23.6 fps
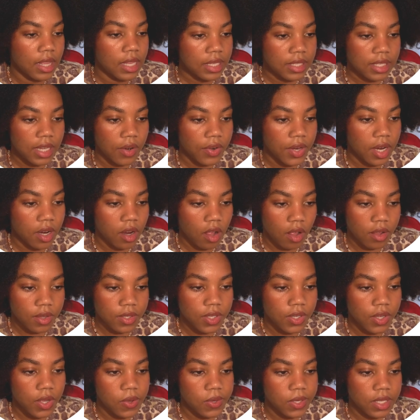And this down here
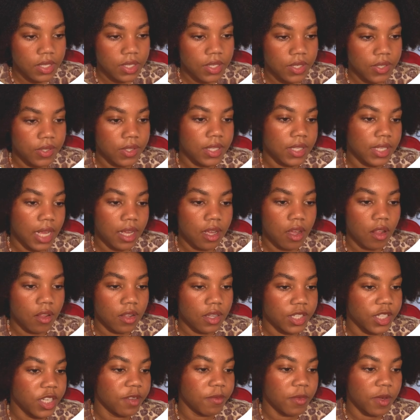also goes into the
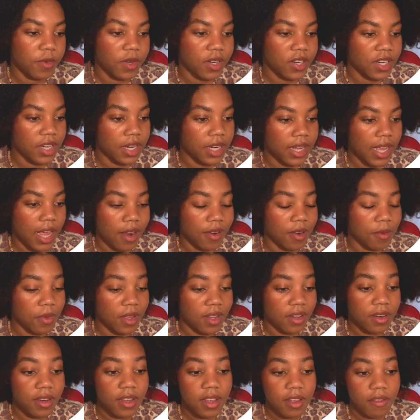psychology of mimicry and
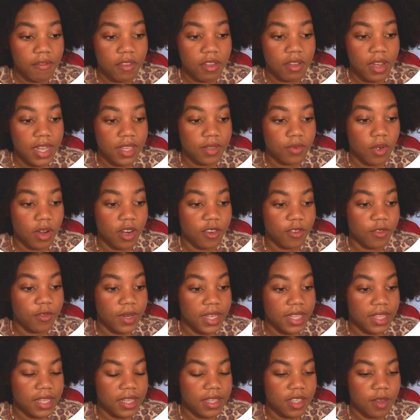accountability if you guys want to
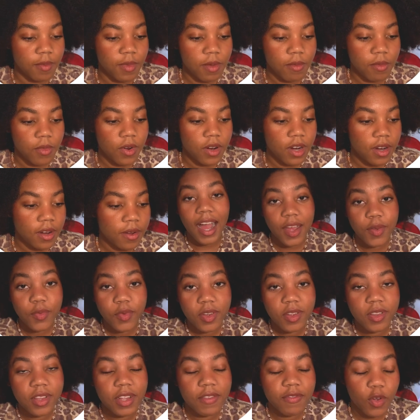read this a bit more. I
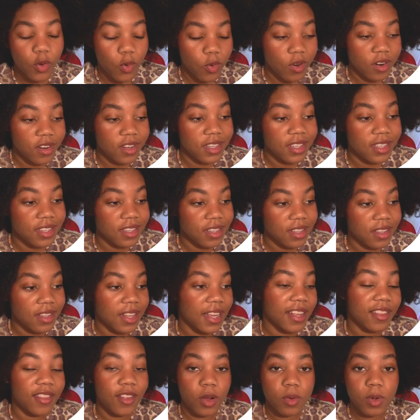will of course
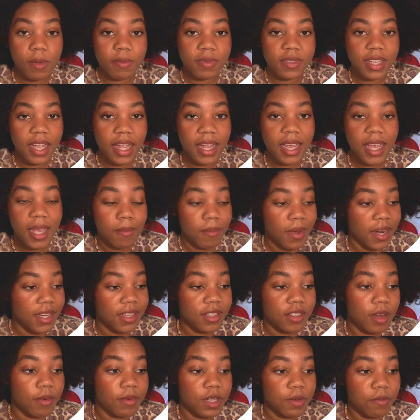link their website in my
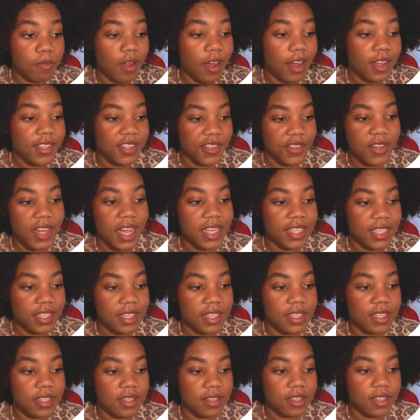description box so you guys
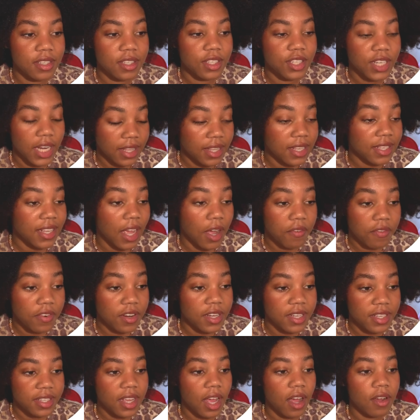can check this out for
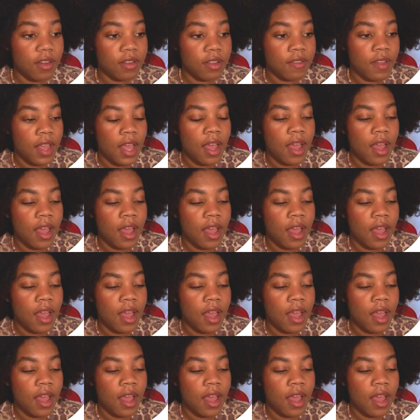yourself.